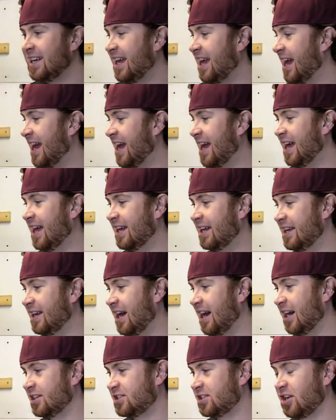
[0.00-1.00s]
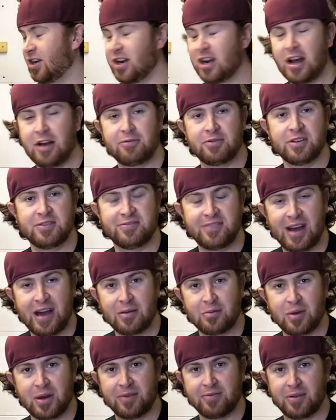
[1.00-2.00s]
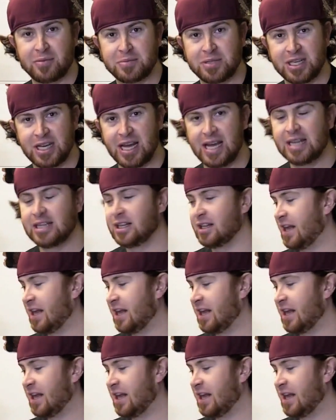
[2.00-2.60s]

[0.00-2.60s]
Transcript: And sure enough, we found one of them today.